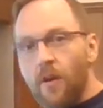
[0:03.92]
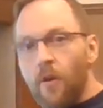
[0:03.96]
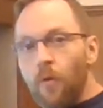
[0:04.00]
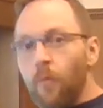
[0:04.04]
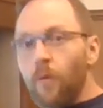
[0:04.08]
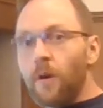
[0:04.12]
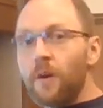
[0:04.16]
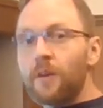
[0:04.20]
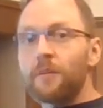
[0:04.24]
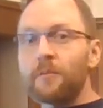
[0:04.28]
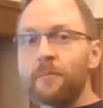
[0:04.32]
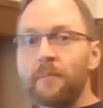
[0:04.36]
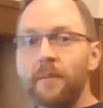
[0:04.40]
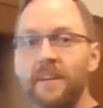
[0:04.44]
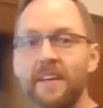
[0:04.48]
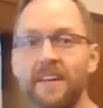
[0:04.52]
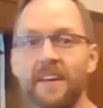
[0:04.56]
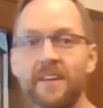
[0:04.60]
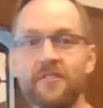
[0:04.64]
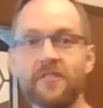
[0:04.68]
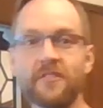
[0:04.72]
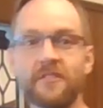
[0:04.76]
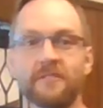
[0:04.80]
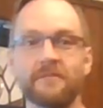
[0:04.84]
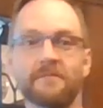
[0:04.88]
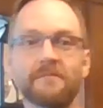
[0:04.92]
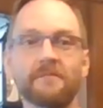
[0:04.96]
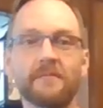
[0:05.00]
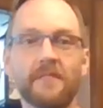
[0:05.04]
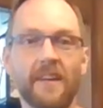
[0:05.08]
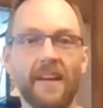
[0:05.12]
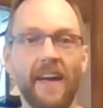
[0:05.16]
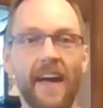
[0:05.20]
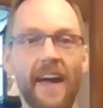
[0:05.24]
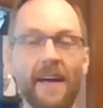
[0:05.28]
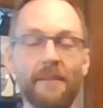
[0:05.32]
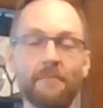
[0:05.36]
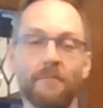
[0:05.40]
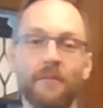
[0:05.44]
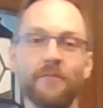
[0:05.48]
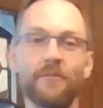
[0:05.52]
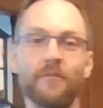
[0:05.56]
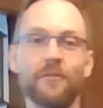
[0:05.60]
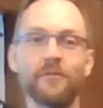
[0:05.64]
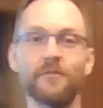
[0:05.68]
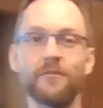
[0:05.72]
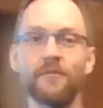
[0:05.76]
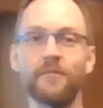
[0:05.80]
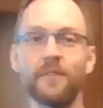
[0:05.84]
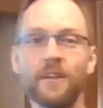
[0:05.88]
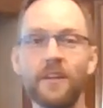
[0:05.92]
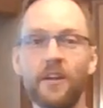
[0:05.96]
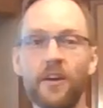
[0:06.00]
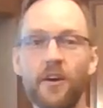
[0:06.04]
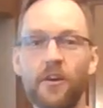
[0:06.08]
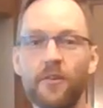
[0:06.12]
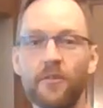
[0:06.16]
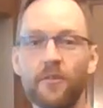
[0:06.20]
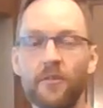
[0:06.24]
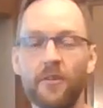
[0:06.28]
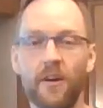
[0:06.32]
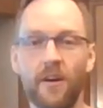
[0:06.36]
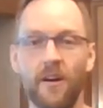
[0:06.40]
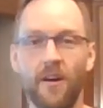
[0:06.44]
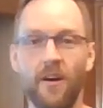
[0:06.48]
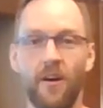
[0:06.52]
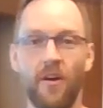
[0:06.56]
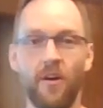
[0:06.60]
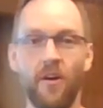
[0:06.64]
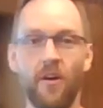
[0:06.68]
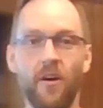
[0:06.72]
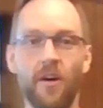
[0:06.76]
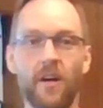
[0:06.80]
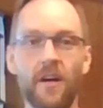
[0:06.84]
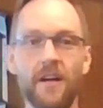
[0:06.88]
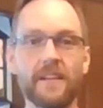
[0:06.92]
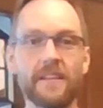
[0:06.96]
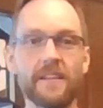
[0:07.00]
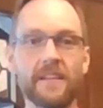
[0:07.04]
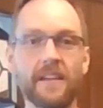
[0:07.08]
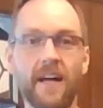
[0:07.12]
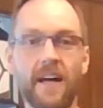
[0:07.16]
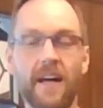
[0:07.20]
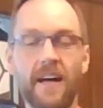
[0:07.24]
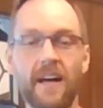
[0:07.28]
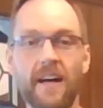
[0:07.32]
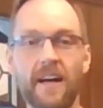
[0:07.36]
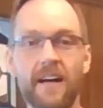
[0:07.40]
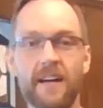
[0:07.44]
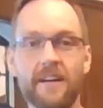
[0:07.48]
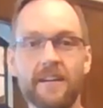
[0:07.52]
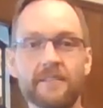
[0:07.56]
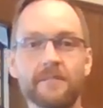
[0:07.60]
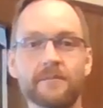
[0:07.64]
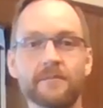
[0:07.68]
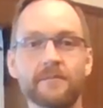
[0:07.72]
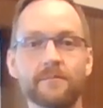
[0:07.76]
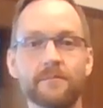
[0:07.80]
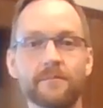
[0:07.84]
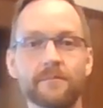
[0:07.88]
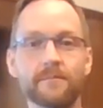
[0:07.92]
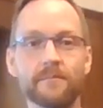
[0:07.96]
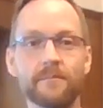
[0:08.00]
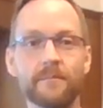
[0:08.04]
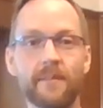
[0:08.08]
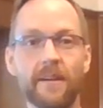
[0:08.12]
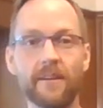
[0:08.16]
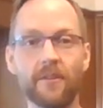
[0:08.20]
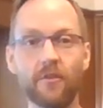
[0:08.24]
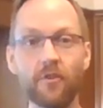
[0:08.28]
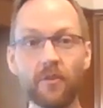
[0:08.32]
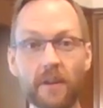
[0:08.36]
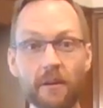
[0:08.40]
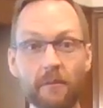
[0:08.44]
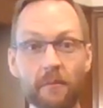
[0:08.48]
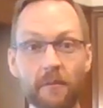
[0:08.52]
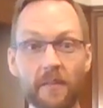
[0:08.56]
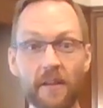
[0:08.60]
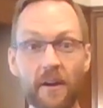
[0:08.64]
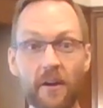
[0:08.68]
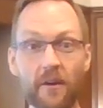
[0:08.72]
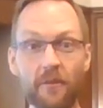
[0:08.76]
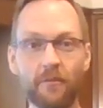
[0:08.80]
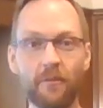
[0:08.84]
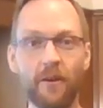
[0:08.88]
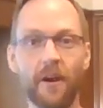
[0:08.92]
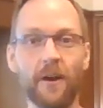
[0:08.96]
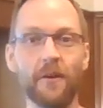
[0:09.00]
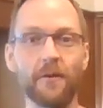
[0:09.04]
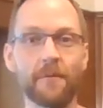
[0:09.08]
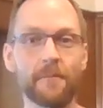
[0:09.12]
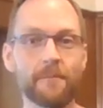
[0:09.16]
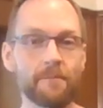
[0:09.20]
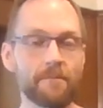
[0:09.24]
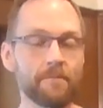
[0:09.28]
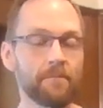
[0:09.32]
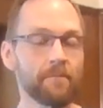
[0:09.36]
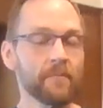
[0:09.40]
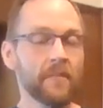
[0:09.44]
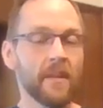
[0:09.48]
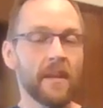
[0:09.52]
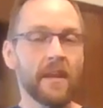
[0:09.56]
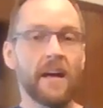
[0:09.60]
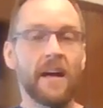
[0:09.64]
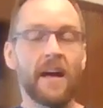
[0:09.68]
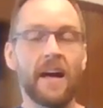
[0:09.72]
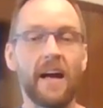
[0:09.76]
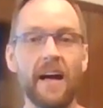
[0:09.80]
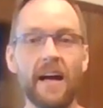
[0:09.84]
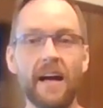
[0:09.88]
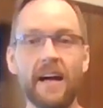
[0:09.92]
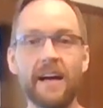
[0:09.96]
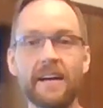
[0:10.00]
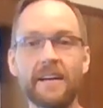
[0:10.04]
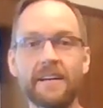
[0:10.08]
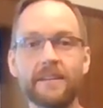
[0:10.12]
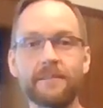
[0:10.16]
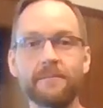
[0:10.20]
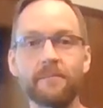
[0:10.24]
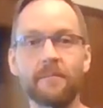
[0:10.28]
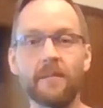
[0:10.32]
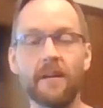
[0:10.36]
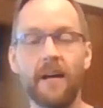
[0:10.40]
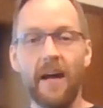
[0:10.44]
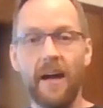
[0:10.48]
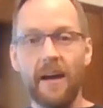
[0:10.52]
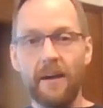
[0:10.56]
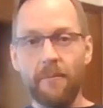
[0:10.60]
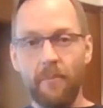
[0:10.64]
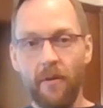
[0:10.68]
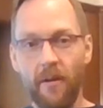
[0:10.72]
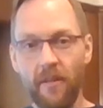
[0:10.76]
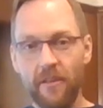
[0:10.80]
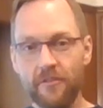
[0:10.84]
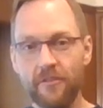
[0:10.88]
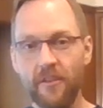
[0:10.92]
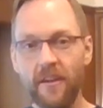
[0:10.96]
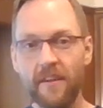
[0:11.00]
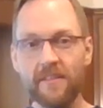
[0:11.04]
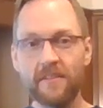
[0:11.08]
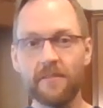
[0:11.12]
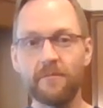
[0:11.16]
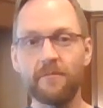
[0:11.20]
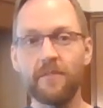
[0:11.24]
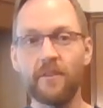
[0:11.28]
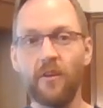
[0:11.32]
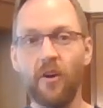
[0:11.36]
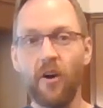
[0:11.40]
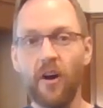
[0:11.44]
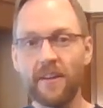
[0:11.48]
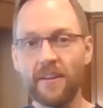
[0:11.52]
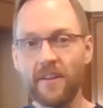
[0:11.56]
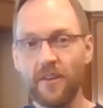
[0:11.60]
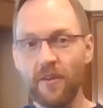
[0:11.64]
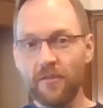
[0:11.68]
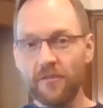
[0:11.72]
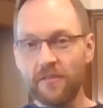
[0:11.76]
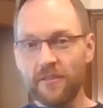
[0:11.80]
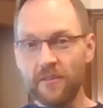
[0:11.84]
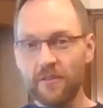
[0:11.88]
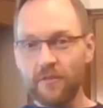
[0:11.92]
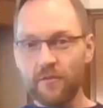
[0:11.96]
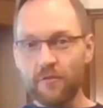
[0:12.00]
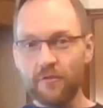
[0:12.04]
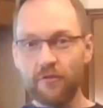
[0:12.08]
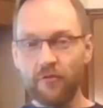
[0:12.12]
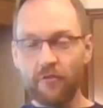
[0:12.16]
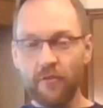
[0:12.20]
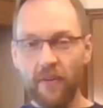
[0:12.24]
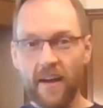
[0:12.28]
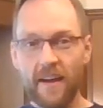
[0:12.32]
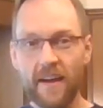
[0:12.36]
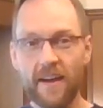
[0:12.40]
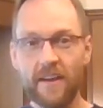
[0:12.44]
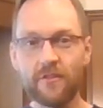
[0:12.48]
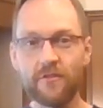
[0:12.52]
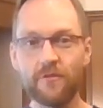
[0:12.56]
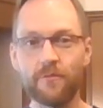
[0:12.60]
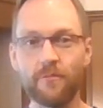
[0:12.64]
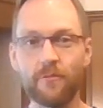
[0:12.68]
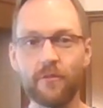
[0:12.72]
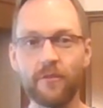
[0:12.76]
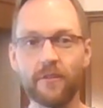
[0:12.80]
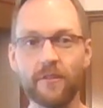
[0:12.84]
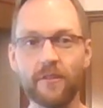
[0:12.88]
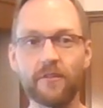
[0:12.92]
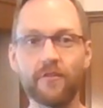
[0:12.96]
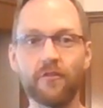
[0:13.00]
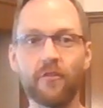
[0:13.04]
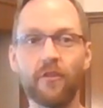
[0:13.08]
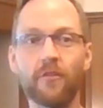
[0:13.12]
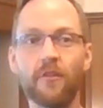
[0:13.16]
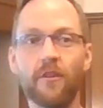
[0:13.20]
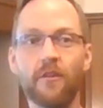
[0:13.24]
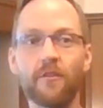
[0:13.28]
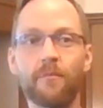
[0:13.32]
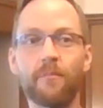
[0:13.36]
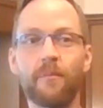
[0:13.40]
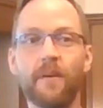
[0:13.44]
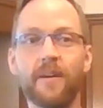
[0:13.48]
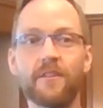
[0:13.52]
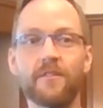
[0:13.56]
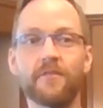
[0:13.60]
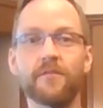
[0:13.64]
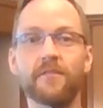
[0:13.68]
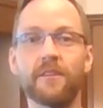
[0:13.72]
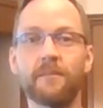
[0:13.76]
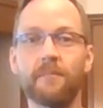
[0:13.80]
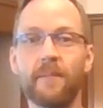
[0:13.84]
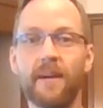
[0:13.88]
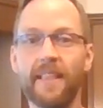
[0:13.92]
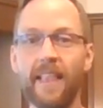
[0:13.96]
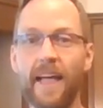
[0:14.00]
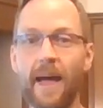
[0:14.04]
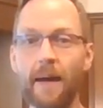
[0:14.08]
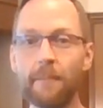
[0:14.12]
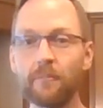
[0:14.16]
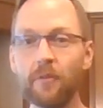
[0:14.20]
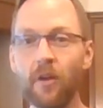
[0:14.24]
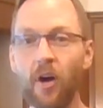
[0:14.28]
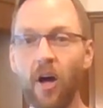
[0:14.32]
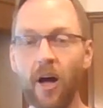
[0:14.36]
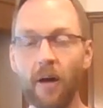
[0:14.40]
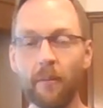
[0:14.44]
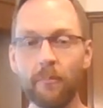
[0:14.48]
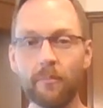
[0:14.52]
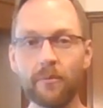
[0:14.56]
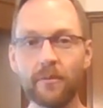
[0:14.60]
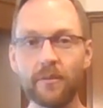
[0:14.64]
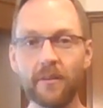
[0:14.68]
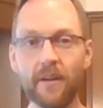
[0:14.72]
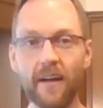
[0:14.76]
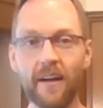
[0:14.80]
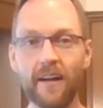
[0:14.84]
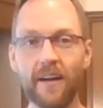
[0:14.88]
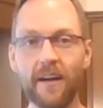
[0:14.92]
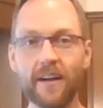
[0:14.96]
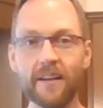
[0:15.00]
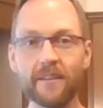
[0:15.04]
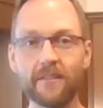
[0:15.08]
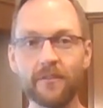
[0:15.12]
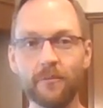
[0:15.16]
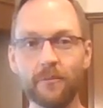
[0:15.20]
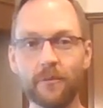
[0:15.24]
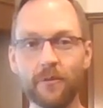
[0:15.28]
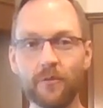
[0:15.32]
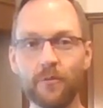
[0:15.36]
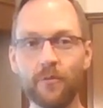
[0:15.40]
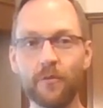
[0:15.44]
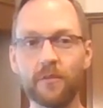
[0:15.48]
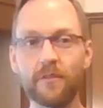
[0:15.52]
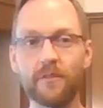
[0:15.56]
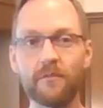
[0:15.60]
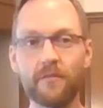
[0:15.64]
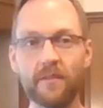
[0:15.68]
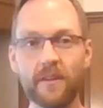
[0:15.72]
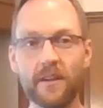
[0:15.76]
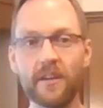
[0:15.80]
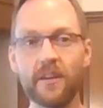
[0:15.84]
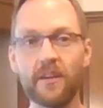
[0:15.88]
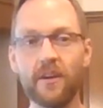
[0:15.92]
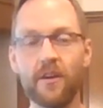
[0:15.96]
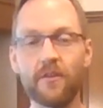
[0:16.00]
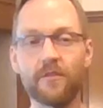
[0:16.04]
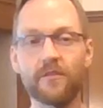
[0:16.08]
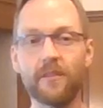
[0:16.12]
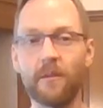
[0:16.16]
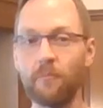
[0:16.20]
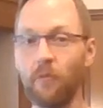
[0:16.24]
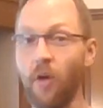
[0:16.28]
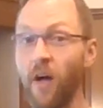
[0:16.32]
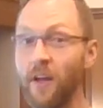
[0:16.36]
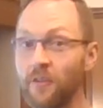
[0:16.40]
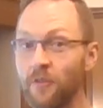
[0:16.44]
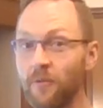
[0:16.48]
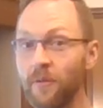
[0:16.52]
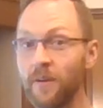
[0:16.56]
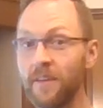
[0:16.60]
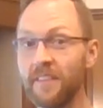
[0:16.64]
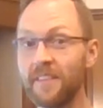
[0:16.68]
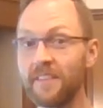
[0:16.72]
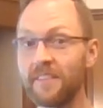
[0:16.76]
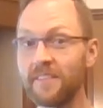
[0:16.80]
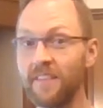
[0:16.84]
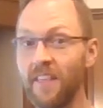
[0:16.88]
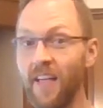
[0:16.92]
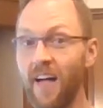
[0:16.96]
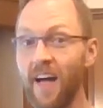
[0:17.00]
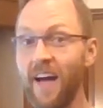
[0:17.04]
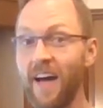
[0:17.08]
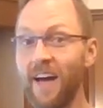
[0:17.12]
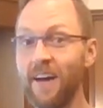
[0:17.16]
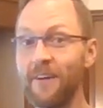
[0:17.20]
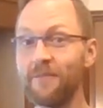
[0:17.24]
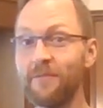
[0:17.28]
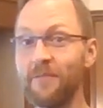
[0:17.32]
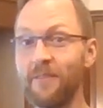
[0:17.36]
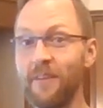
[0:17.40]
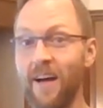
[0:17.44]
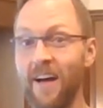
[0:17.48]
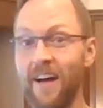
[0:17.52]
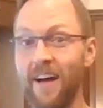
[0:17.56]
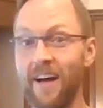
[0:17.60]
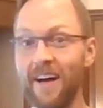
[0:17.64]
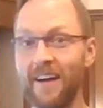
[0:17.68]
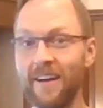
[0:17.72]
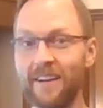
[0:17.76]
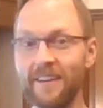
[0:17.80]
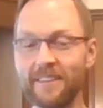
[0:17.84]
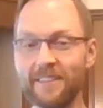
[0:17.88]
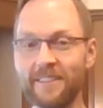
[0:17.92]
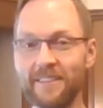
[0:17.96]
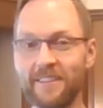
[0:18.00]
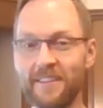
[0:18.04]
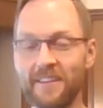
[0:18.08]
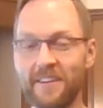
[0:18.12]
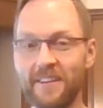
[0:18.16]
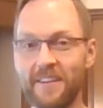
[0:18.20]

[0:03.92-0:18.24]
welcome to my kitchen and my first video on cooking with the air fryer. I apologize if the audio is a little strange. We're going to start off by using my laptop to record the videos. I'm not doing this live. I